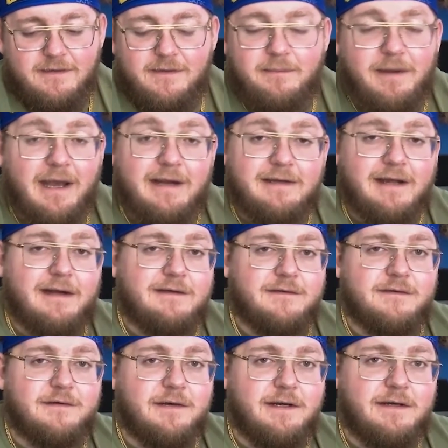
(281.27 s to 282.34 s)
The PACT Act
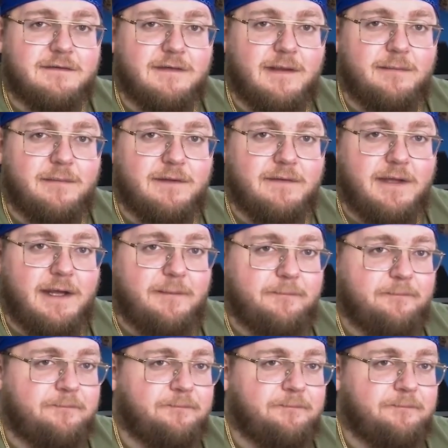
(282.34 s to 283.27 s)
is a great example of that.